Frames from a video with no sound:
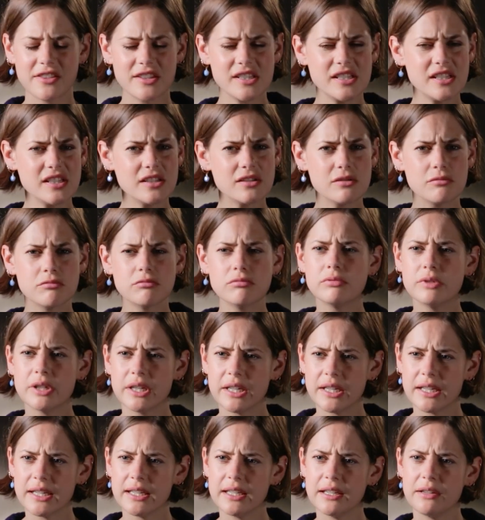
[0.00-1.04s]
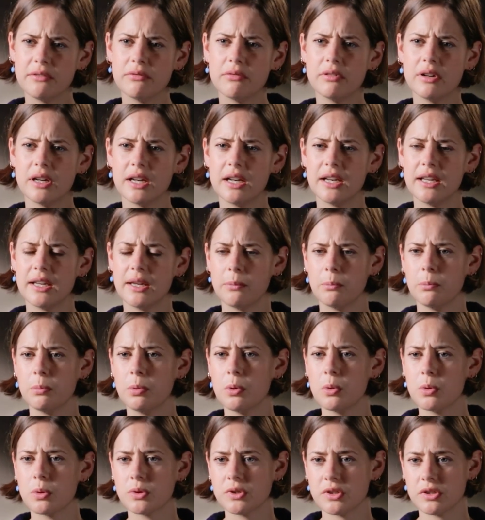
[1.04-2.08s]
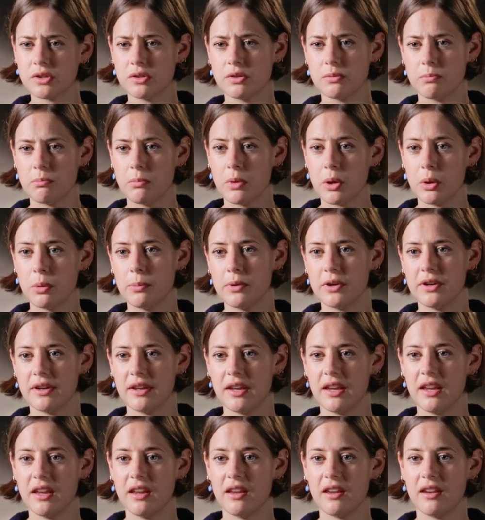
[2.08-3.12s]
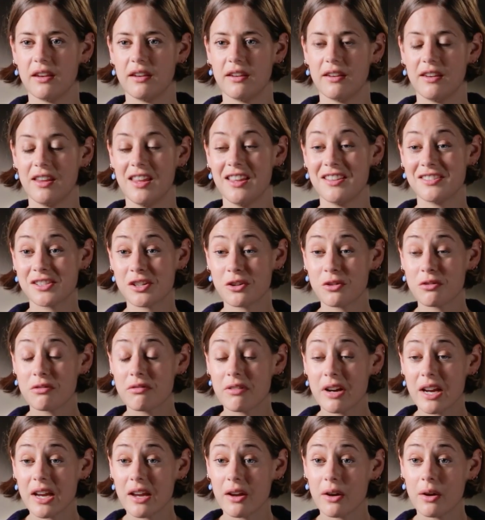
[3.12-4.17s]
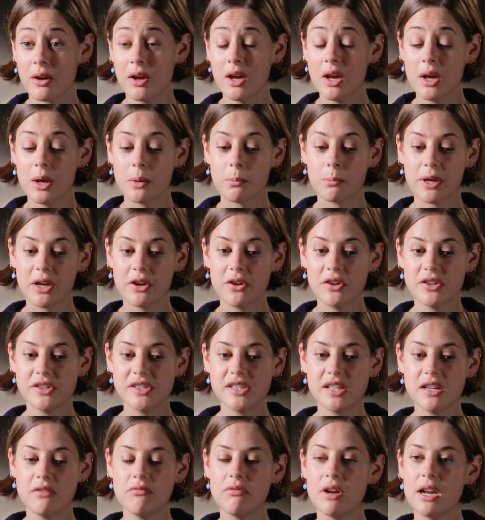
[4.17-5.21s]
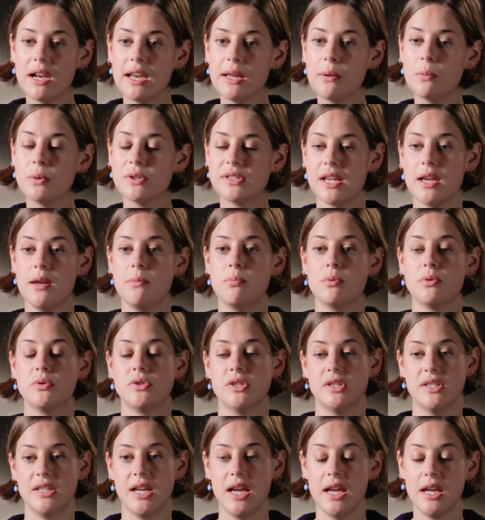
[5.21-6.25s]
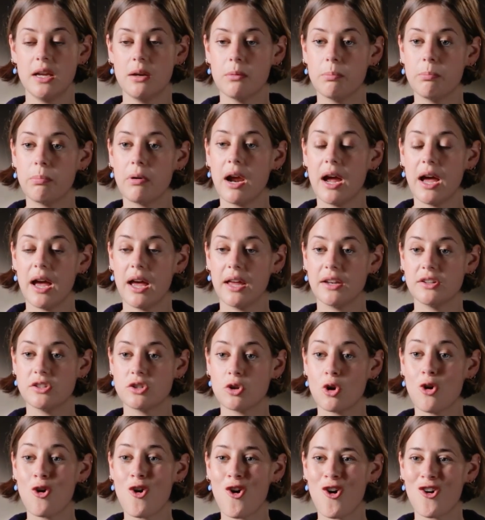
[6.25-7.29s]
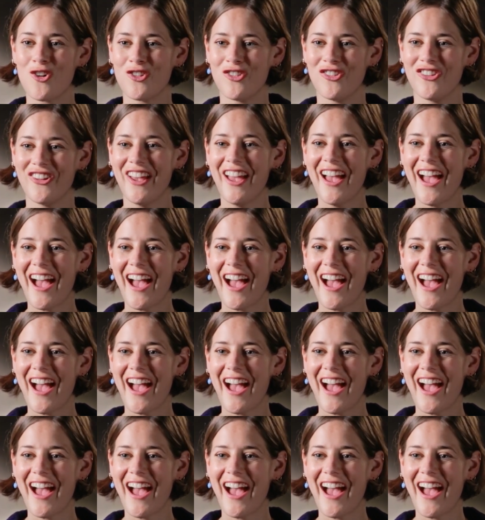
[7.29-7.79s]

This is a really, really important moment in his career because he really was able to take a brand on